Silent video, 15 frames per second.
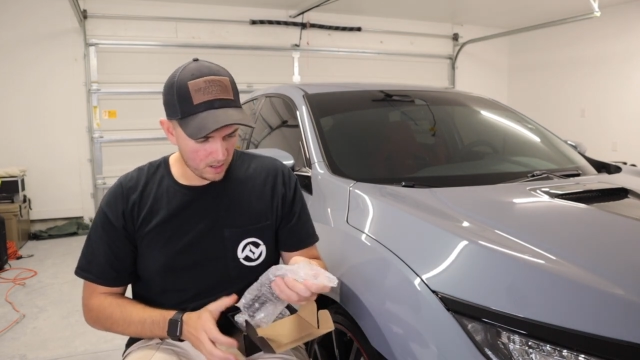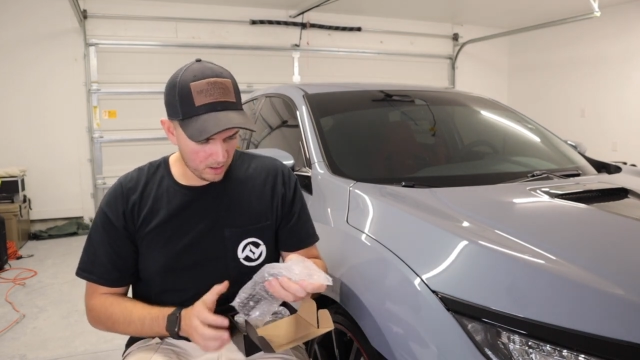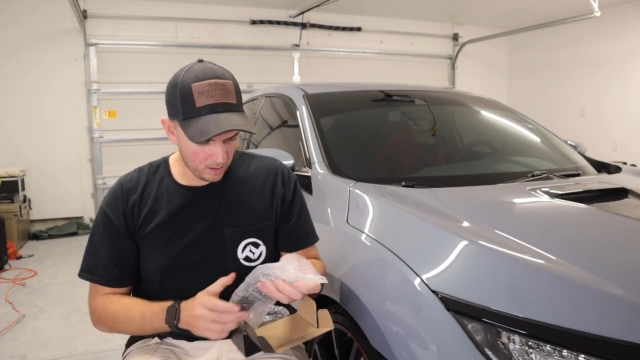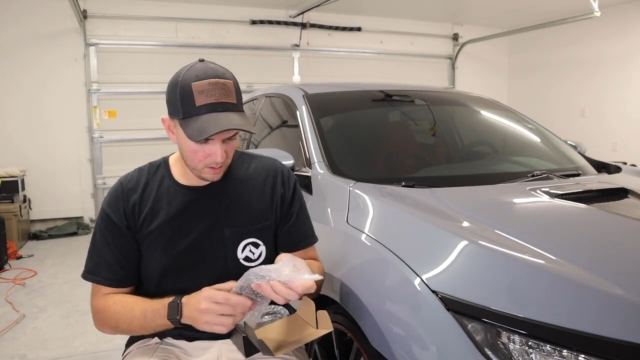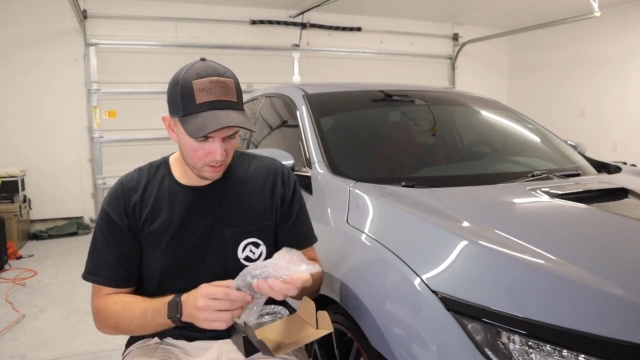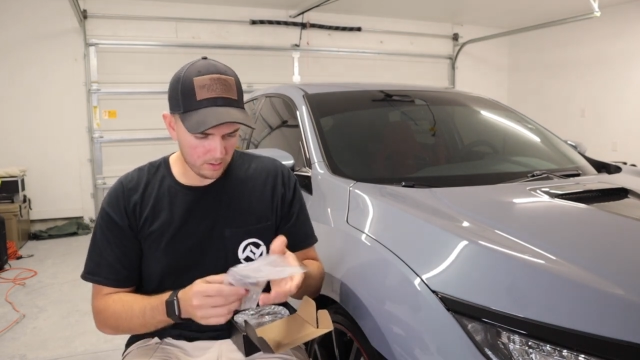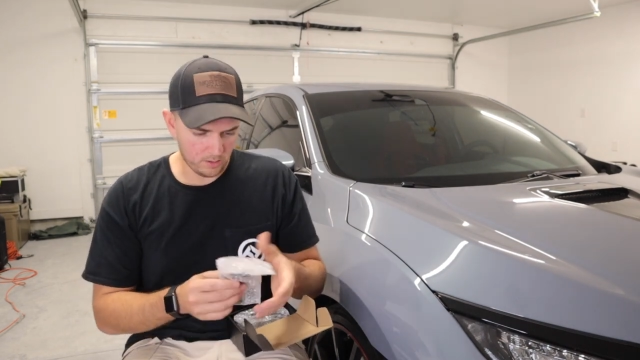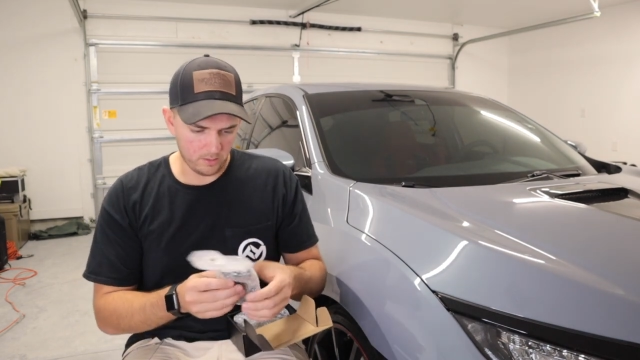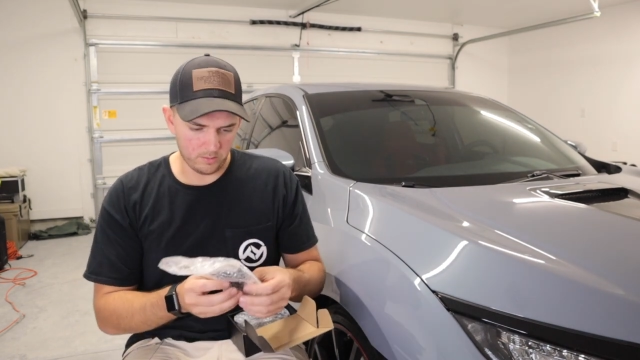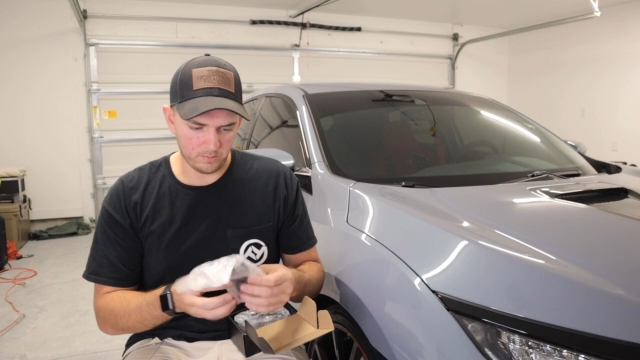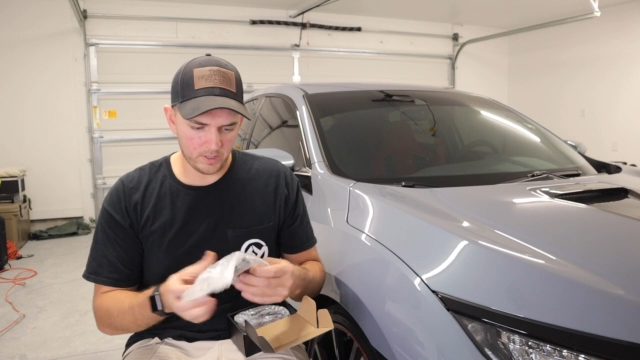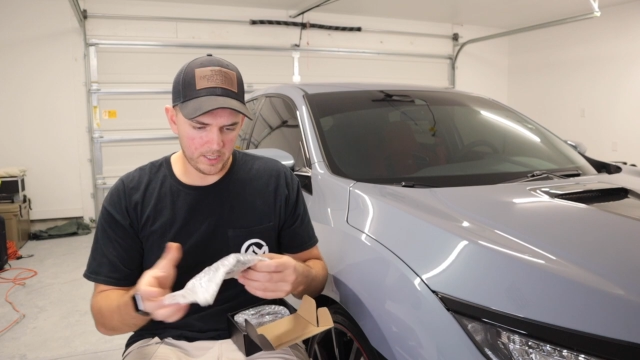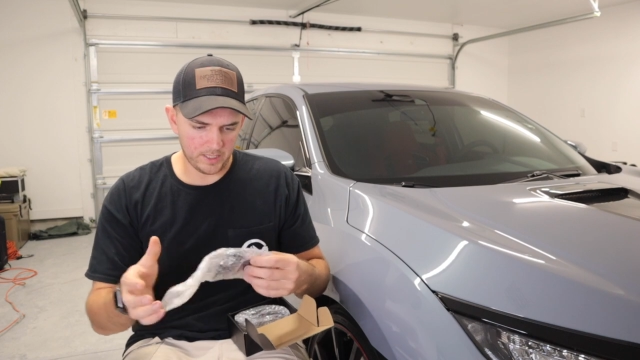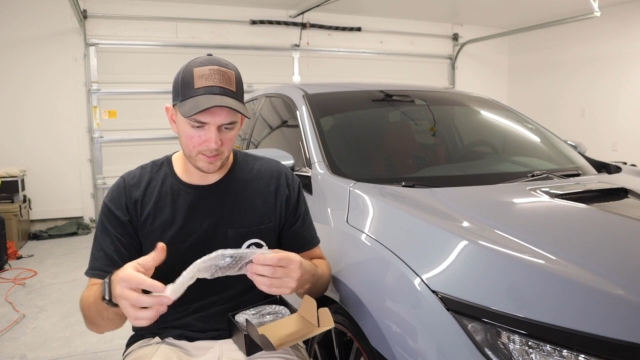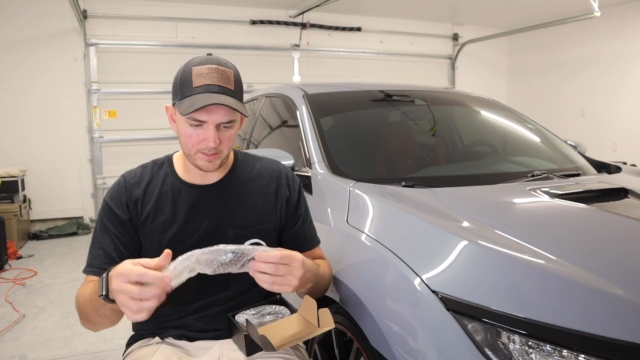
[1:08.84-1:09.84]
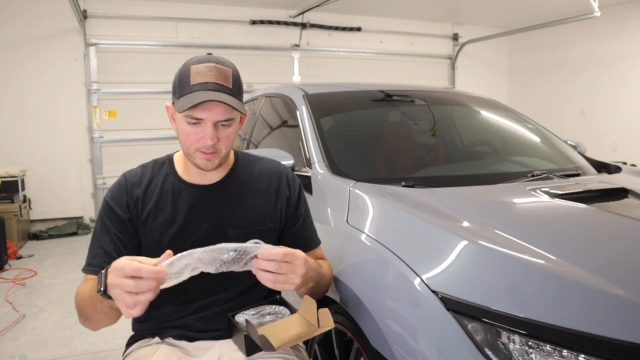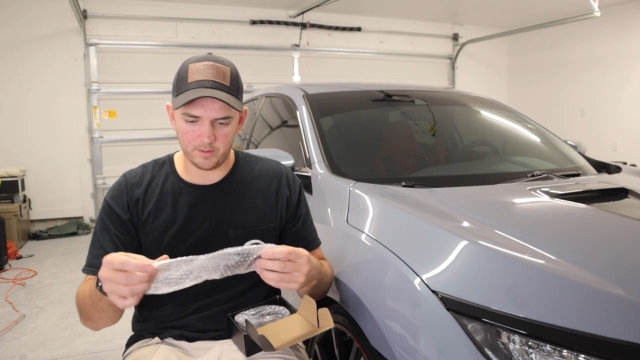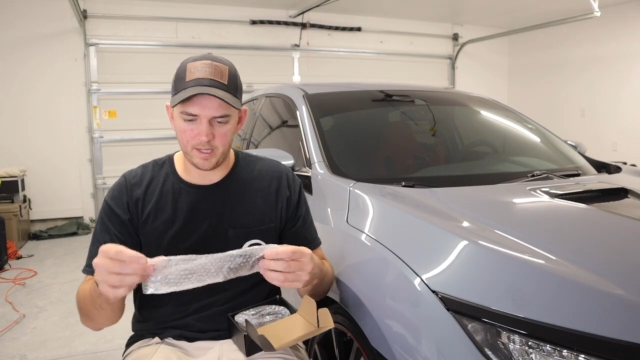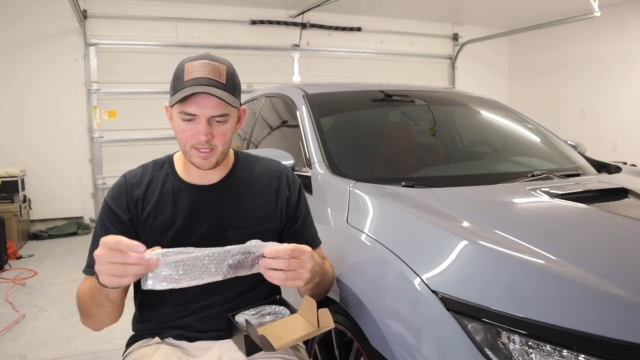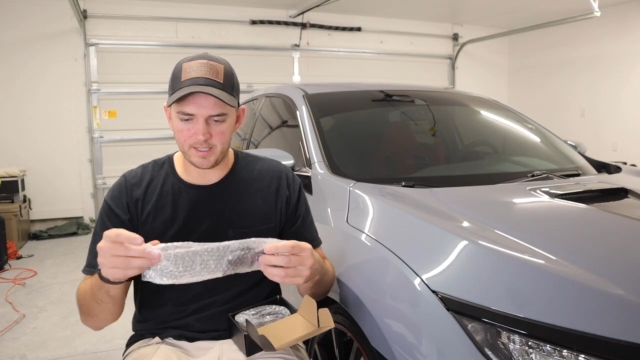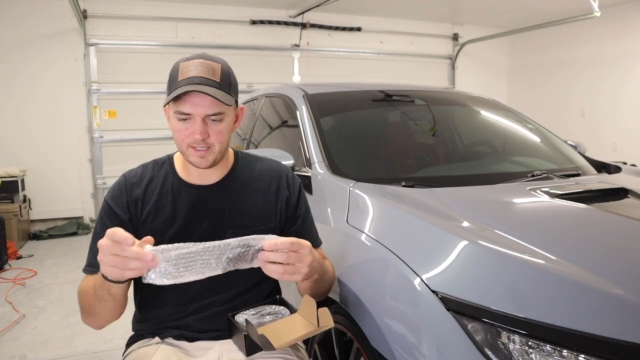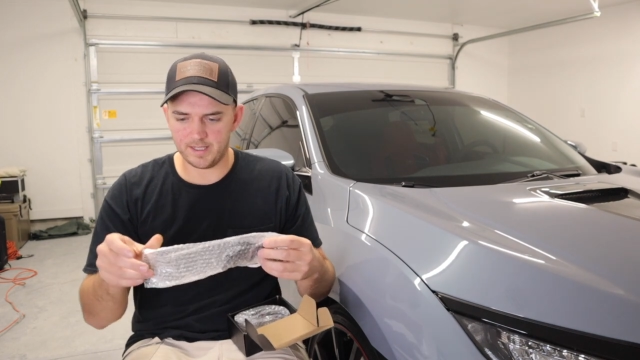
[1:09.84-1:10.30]
Oh, nice. So
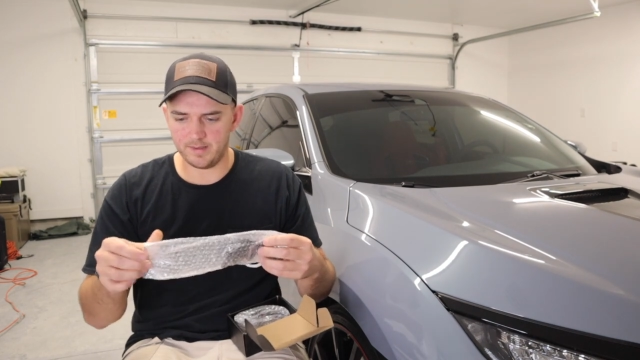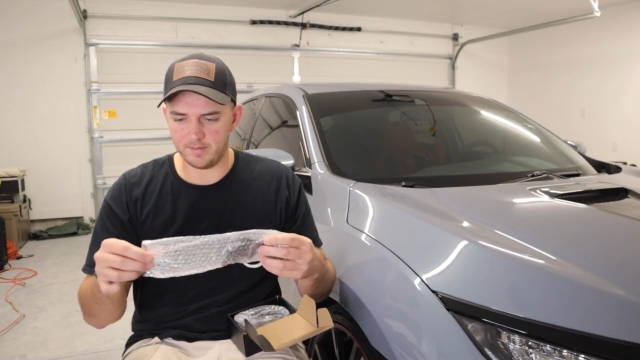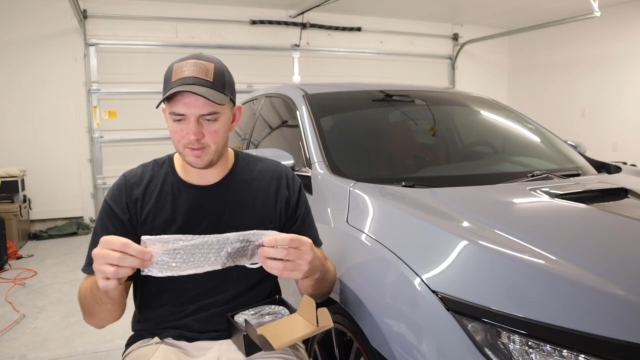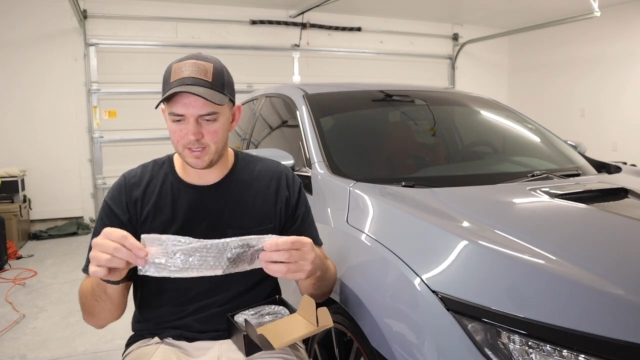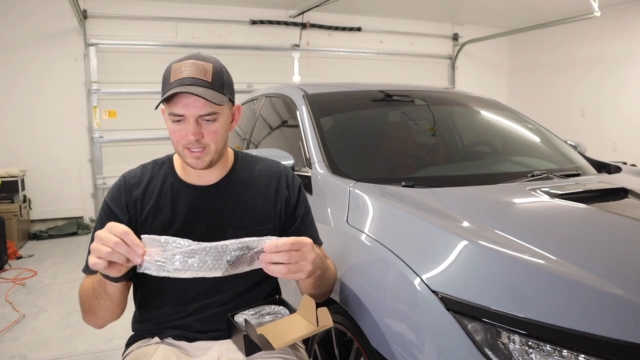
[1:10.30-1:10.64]
they sent,